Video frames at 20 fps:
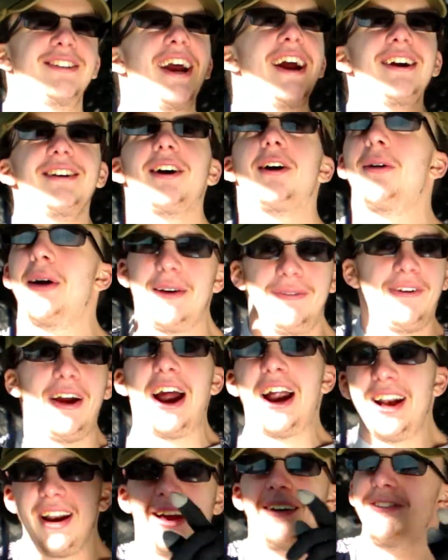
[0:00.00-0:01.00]
Django, if
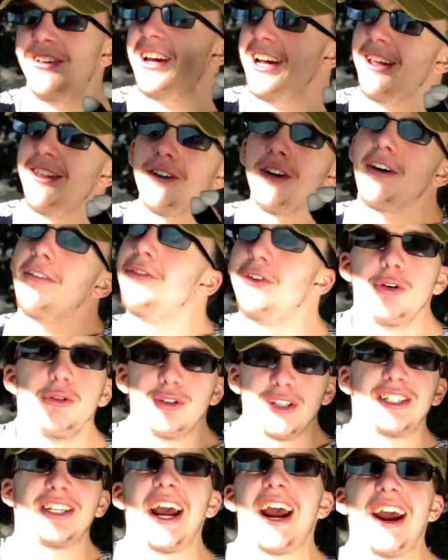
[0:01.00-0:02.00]
if either of you
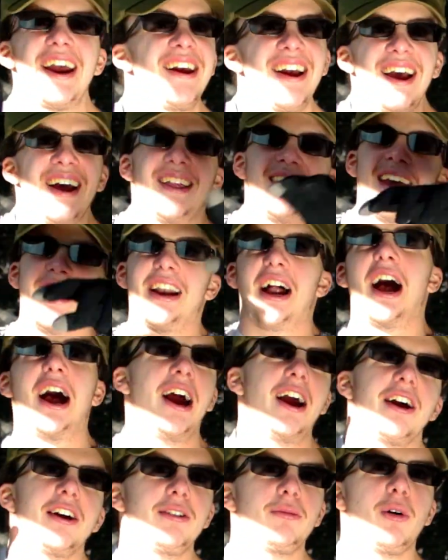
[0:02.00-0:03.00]
say that
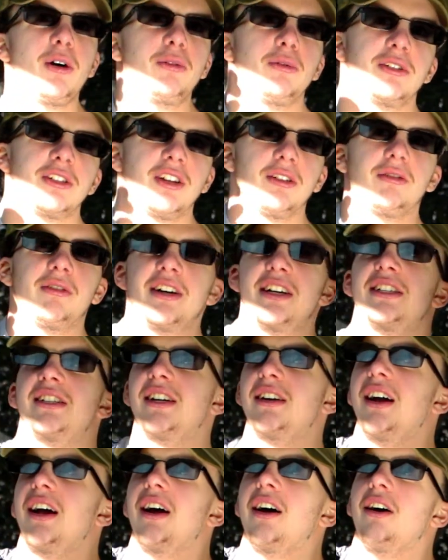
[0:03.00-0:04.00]
Ironwood was the
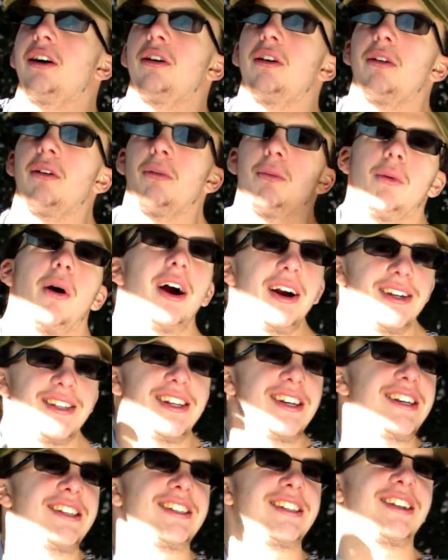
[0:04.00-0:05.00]
reason
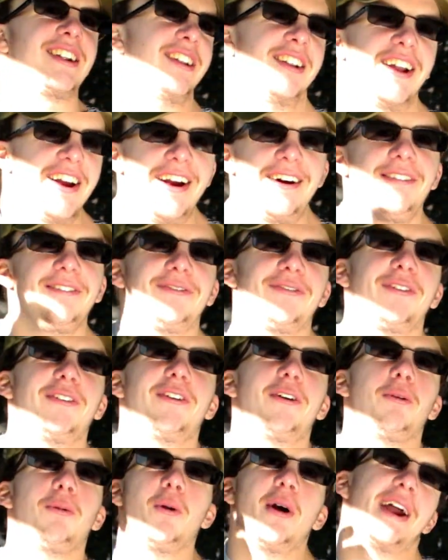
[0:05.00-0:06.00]
Weiss's glyph
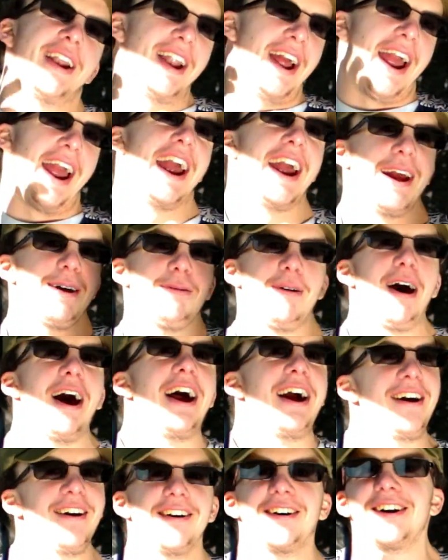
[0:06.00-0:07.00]
went
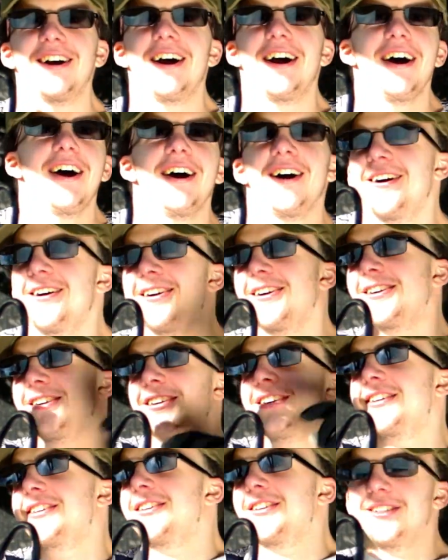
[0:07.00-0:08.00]
haywire,
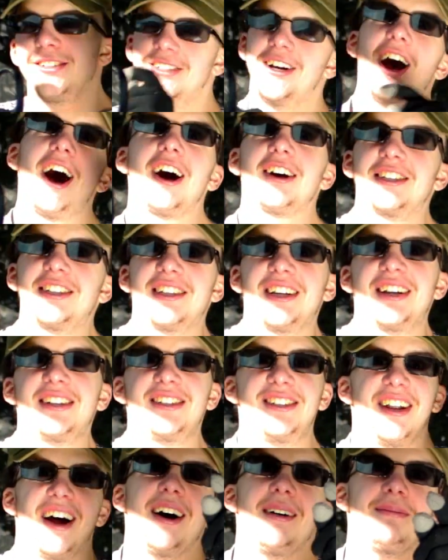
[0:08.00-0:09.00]
Yas is a
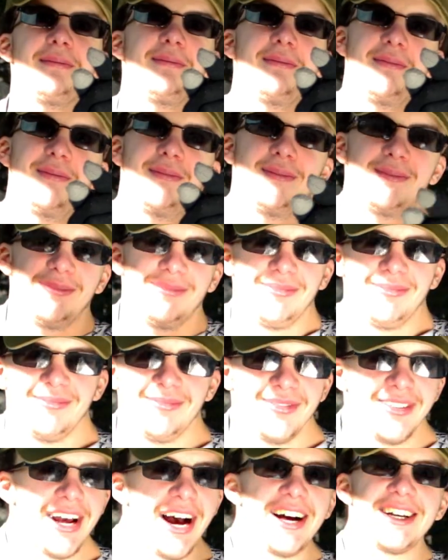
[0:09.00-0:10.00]
dumb.
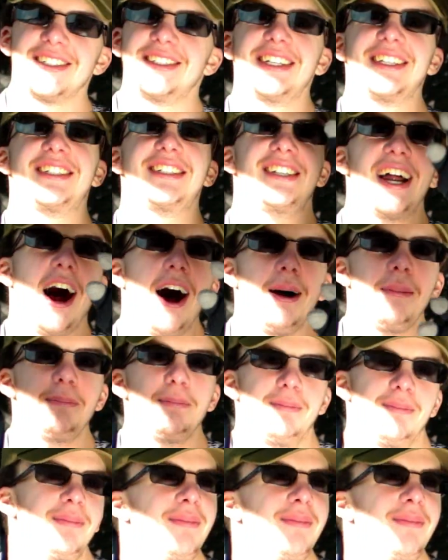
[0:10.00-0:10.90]
Yas is dumb.